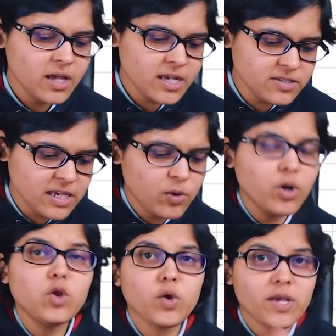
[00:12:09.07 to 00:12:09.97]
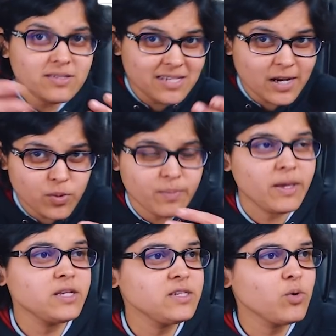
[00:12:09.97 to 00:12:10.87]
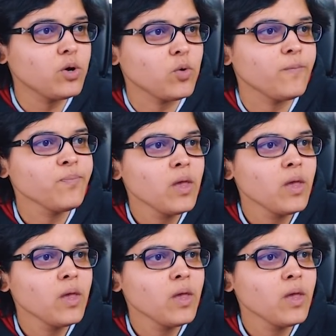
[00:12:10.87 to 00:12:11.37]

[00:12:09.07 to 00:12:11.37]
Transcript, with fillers: Is equal to, you can say it with me, is equal to